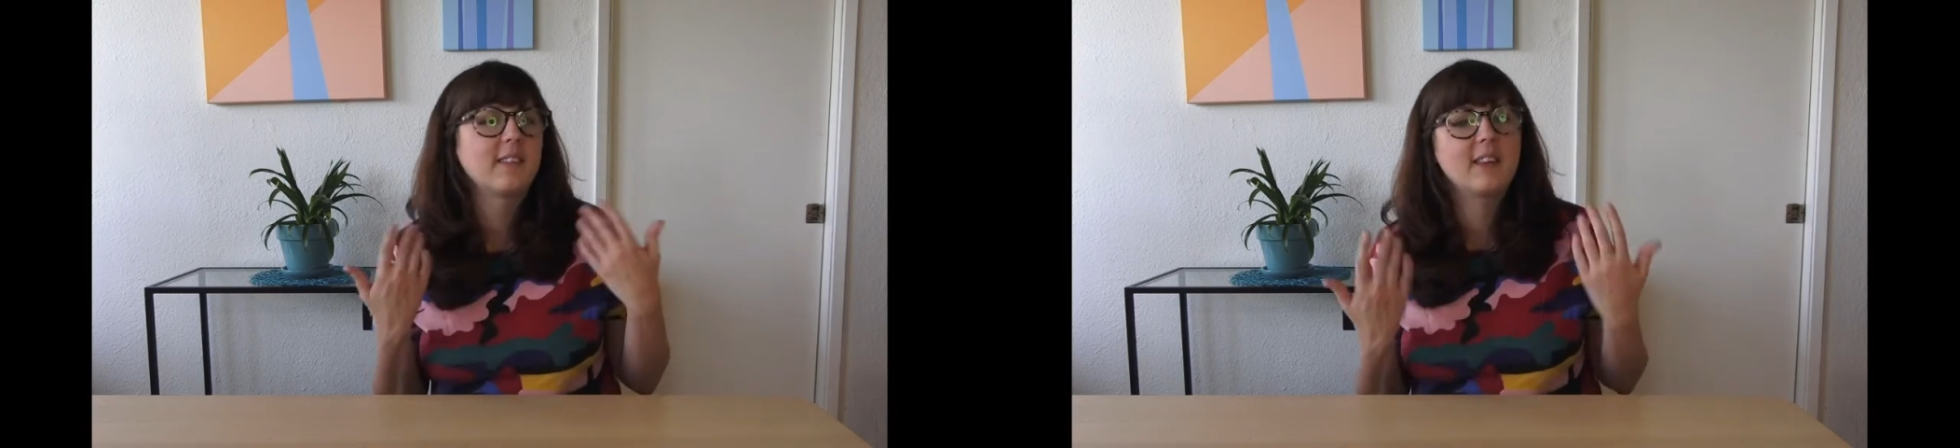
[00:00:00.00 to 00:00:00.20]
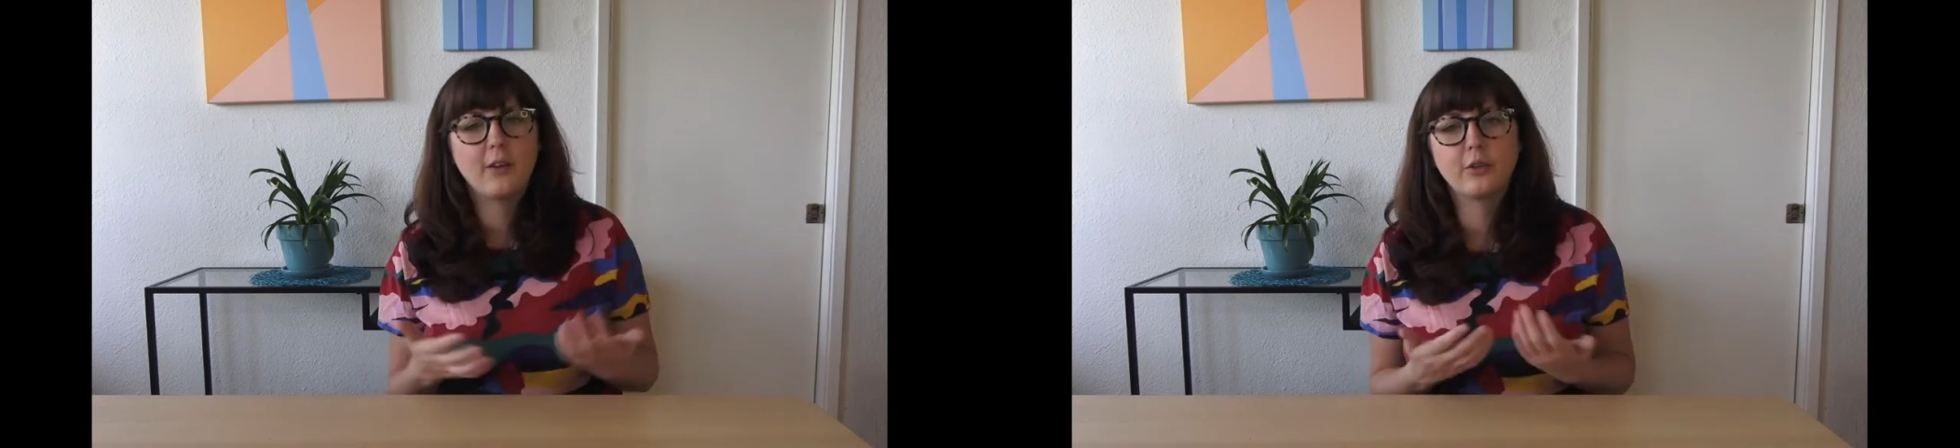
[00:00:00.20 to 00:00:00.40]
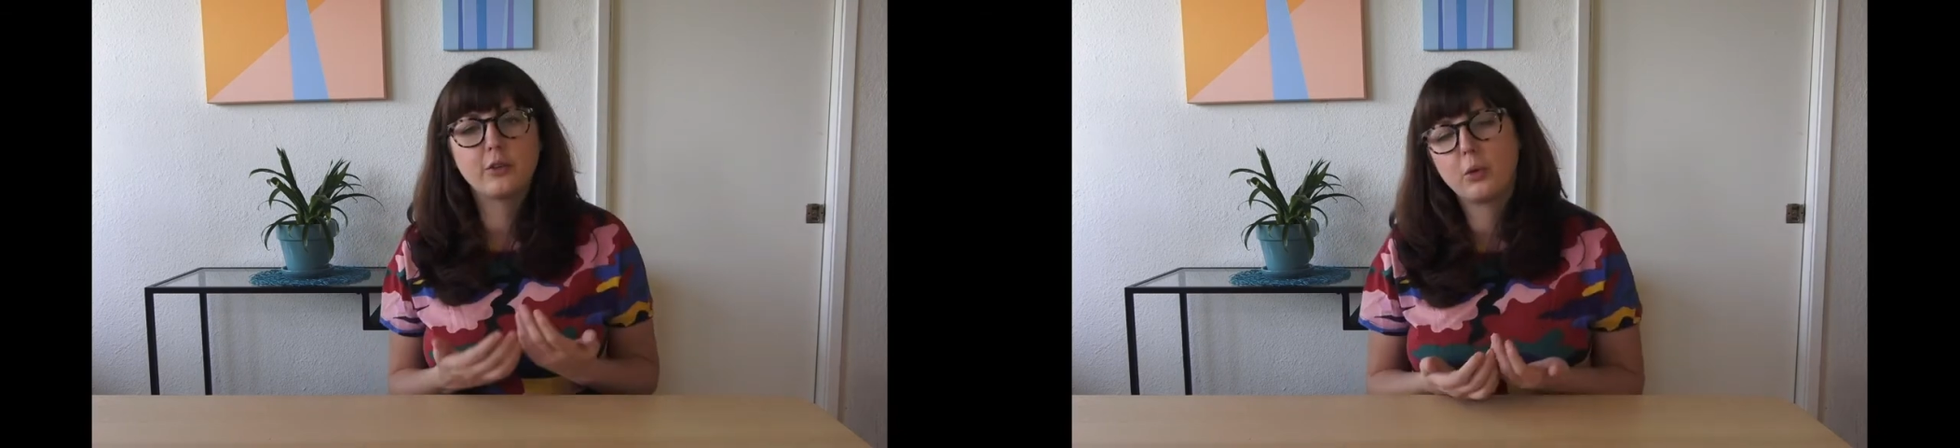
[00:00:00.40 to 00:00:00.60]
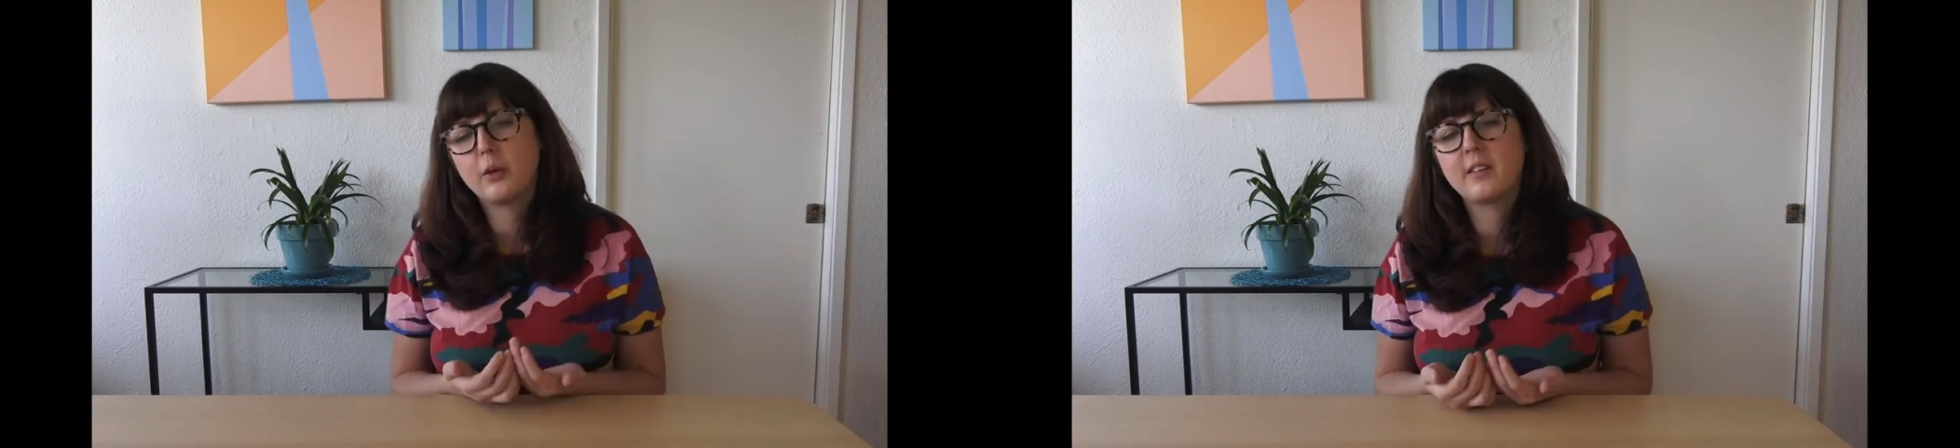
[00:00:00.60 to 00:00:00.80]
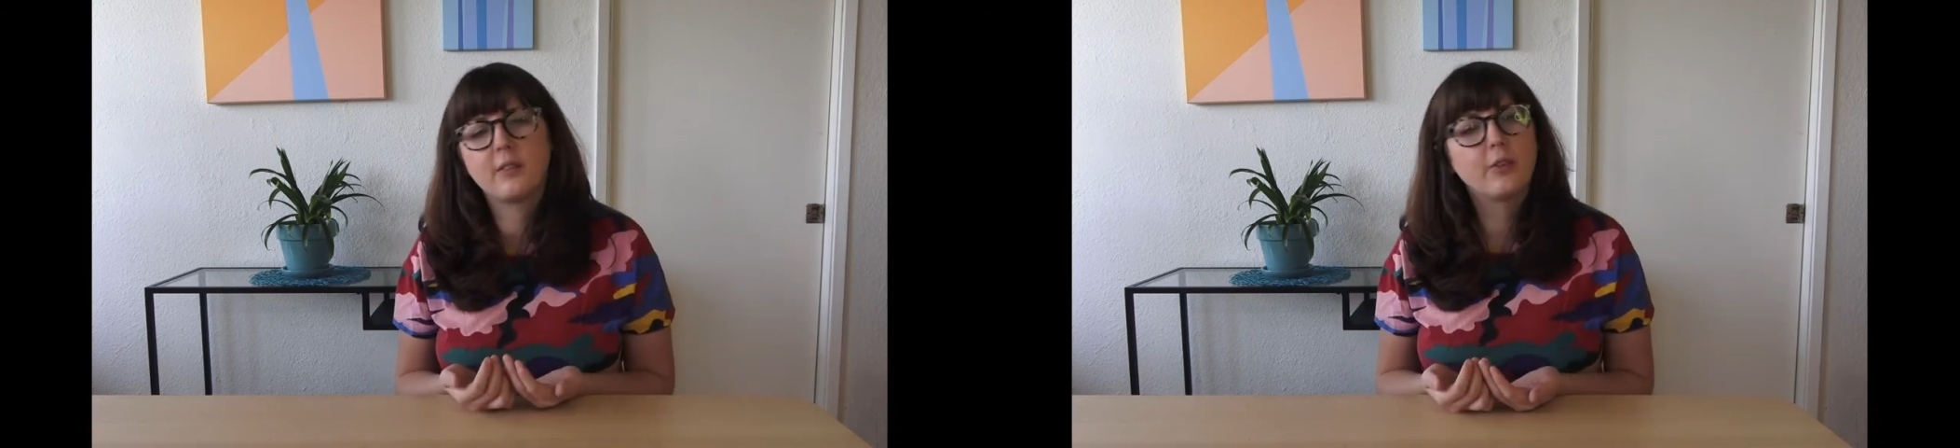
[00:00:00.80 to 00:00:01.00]
and tell
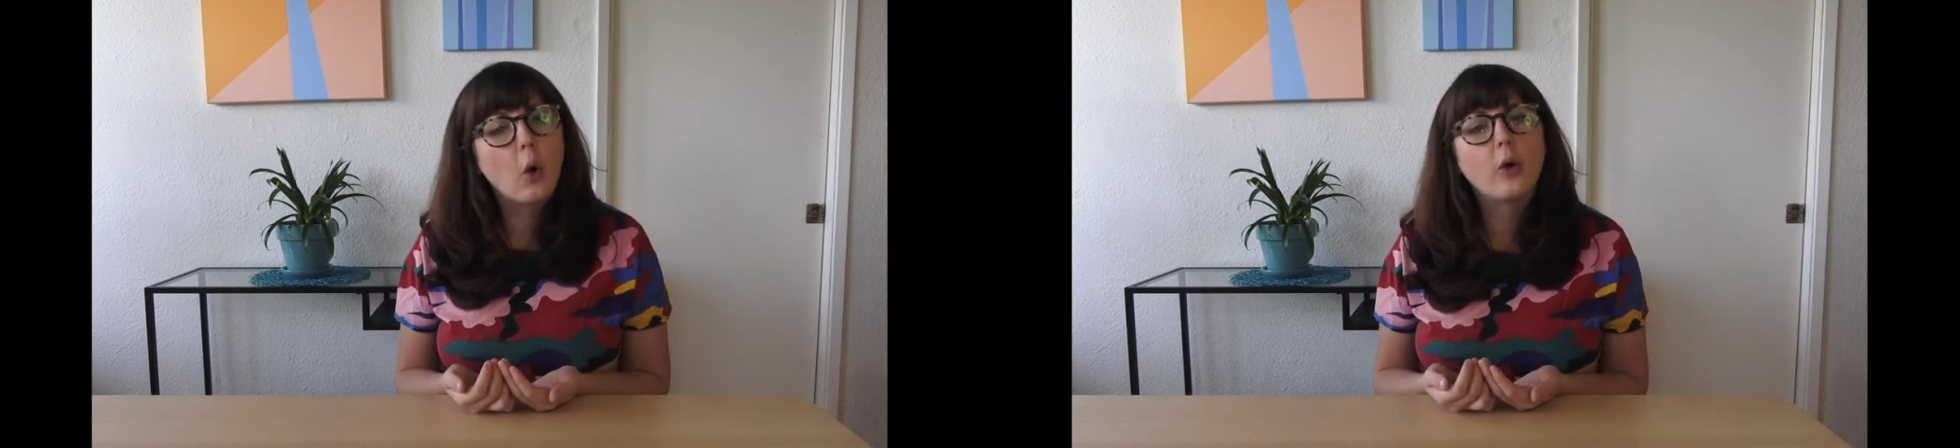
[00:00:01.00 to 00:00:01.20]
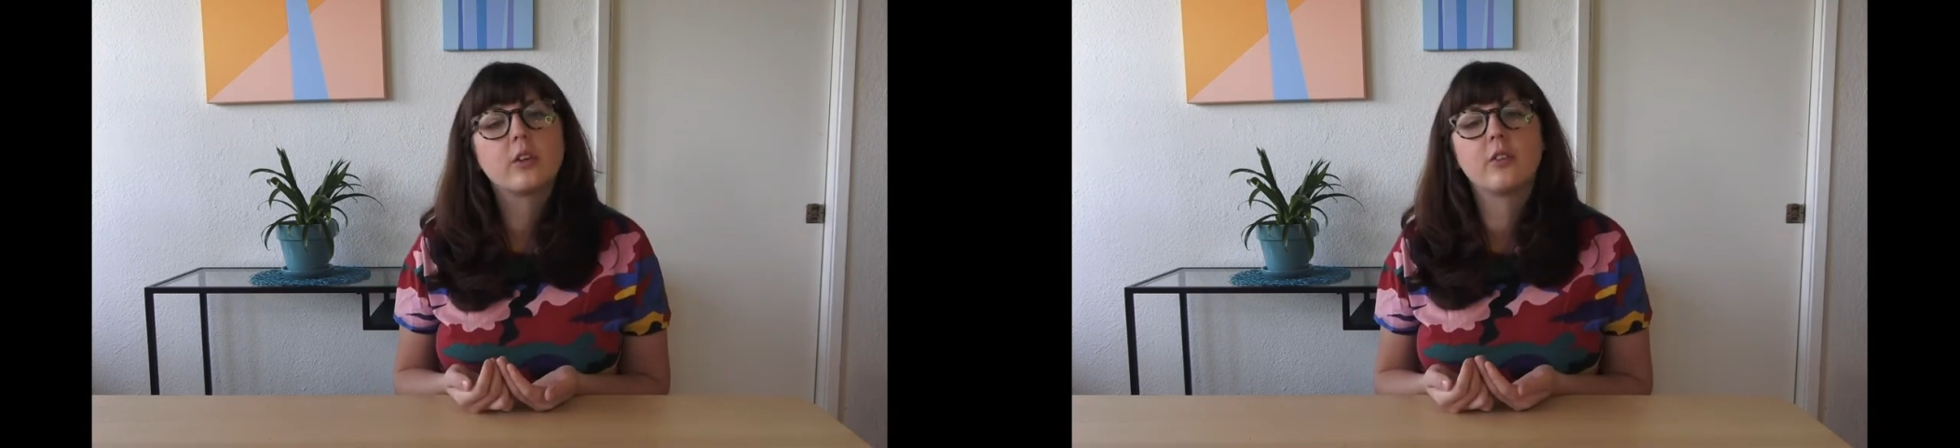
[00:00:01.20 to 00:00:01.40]
stories of lots